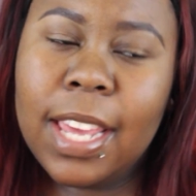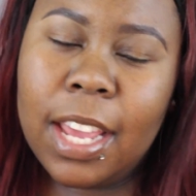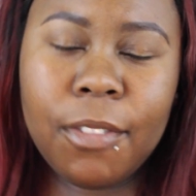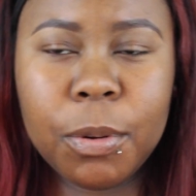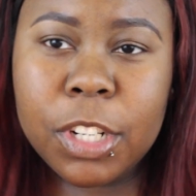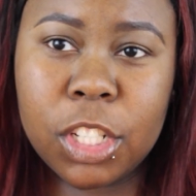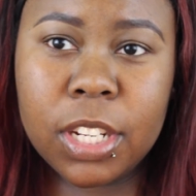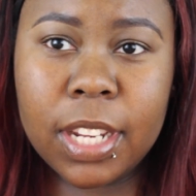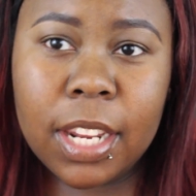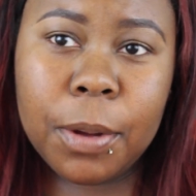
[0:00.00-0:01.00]
that everyone
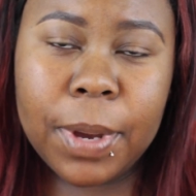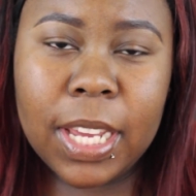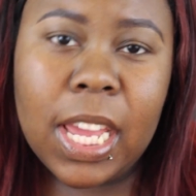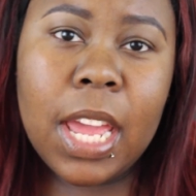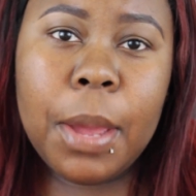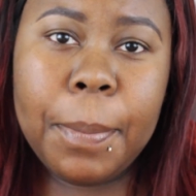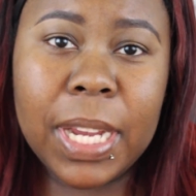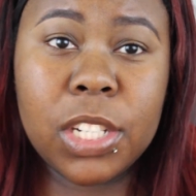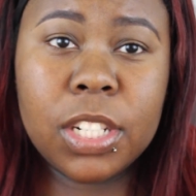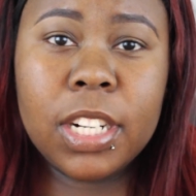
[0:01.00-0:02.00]
should anyway,
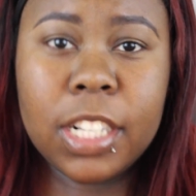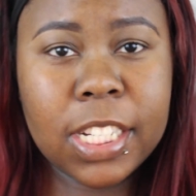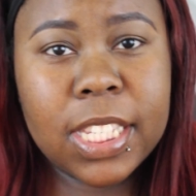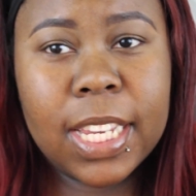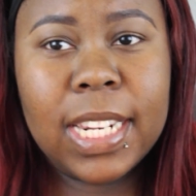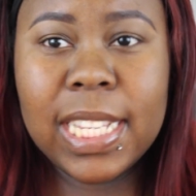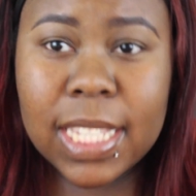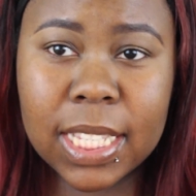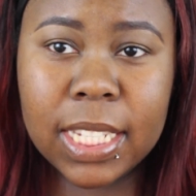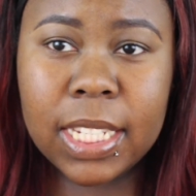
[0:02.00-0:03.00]
make sure your skin
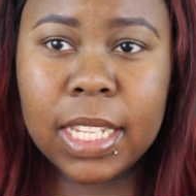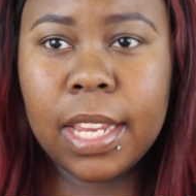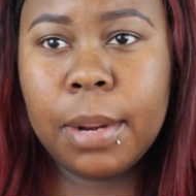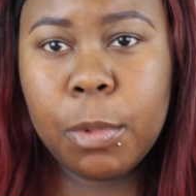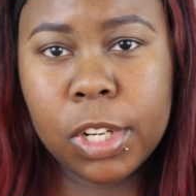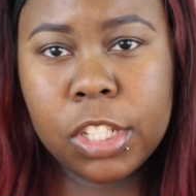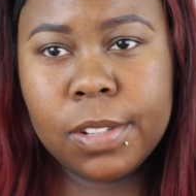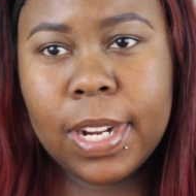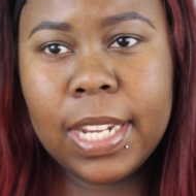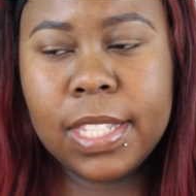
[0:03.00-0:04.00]
is clean and
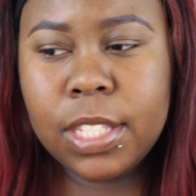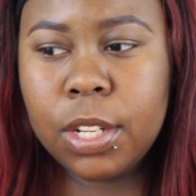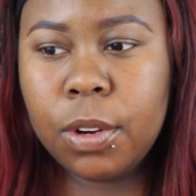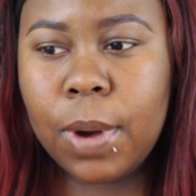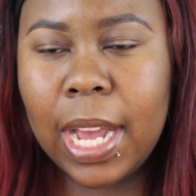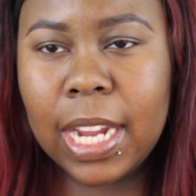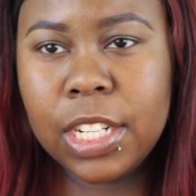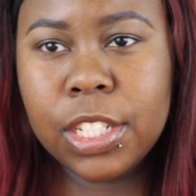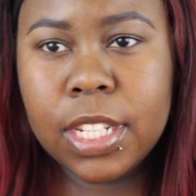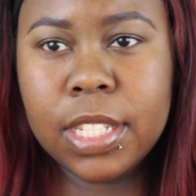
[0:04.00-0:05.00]
moisturized. So I
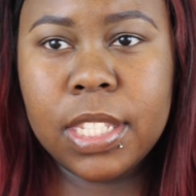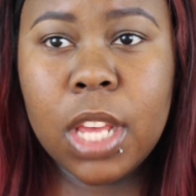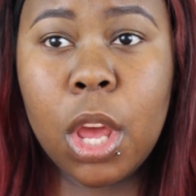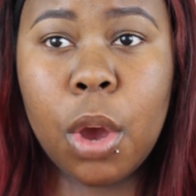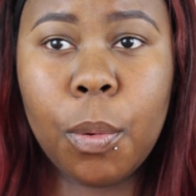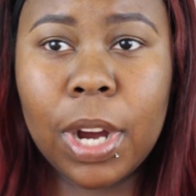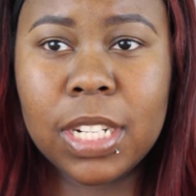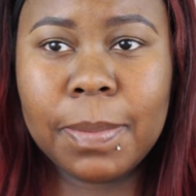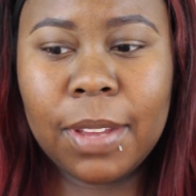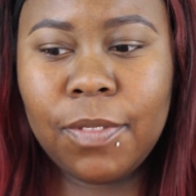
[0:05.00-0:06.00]
just
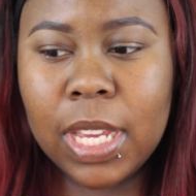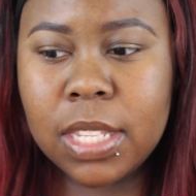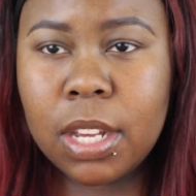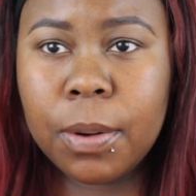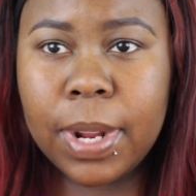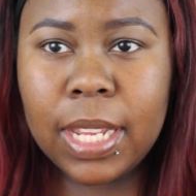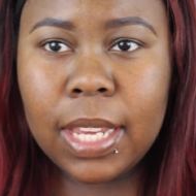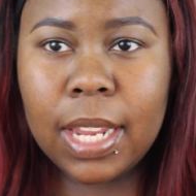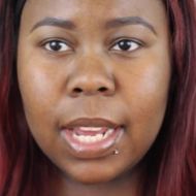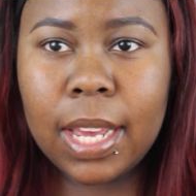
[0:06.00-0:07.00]
washed my face
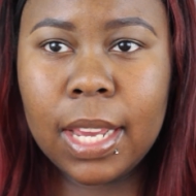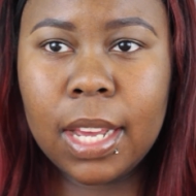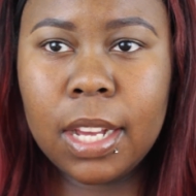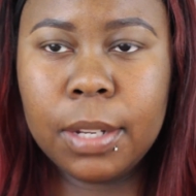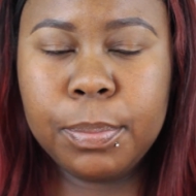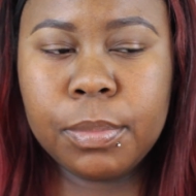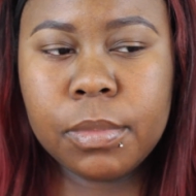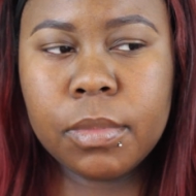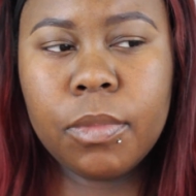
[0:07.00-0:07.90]
already, and